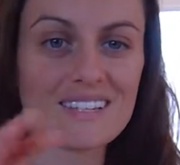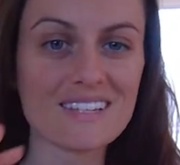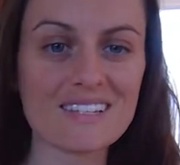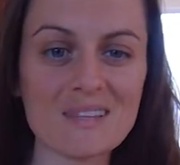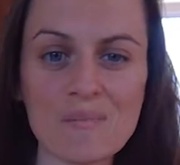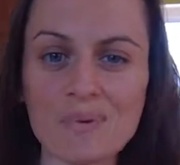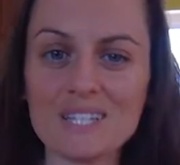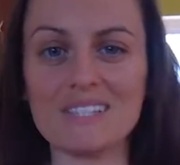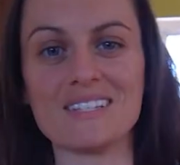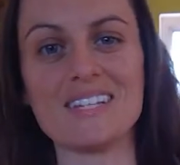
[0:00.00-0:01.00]
This is the
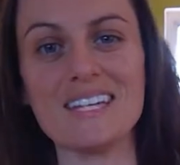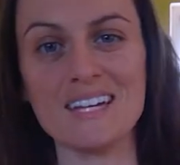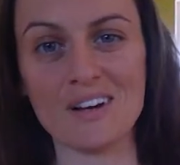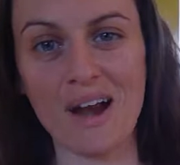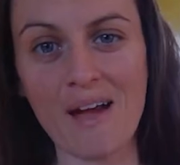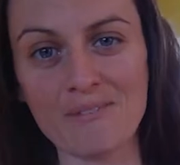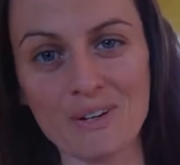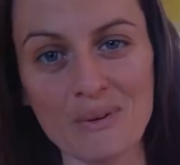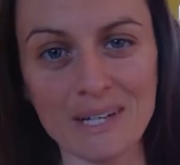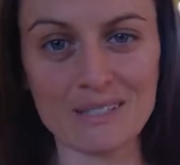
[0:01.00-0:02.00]
simplest tea
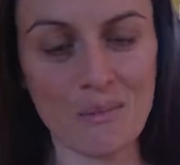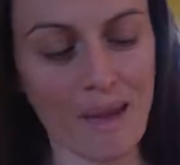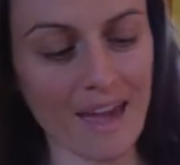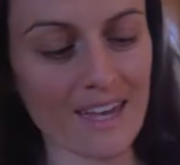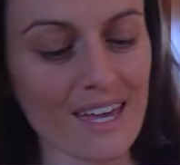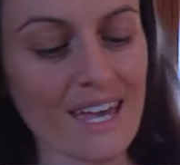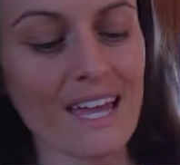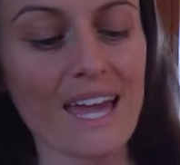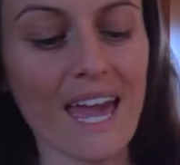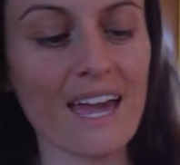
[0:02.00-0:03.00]
you're ever going to
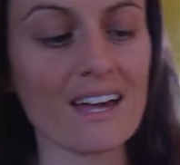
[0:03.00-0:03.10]
make.